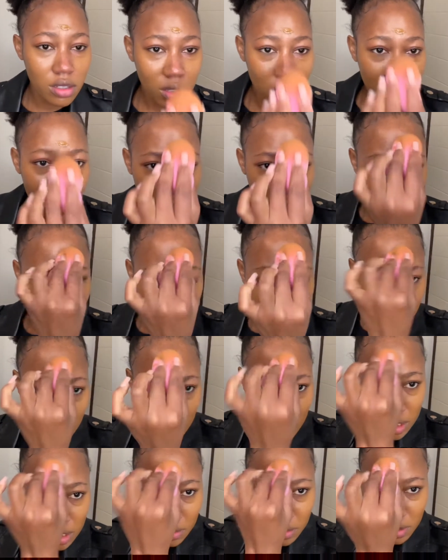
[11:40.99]
so that
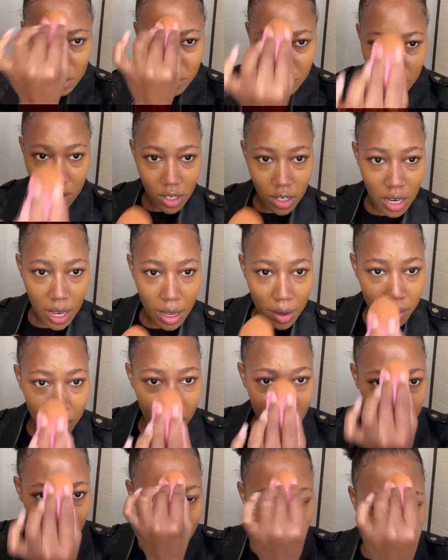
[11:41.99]
makes me very
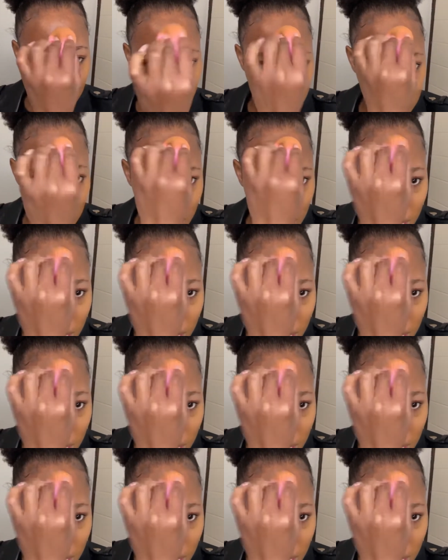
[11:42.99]
happy because